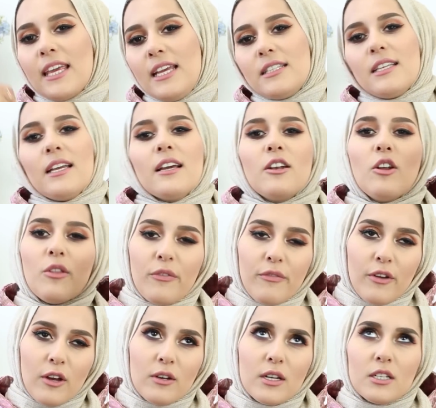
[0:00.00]
eating and on the
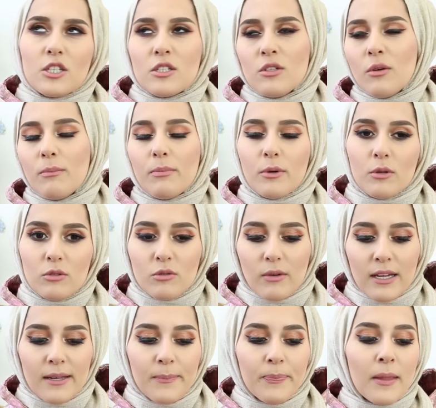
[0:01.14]
phone and just not bored,
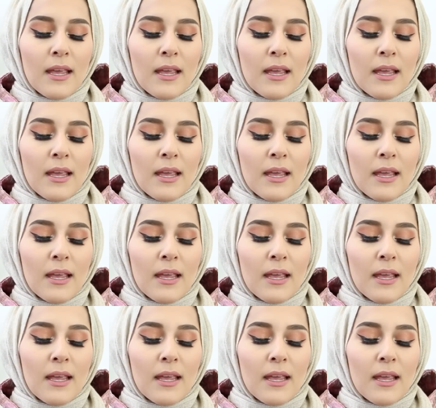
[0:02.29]
right?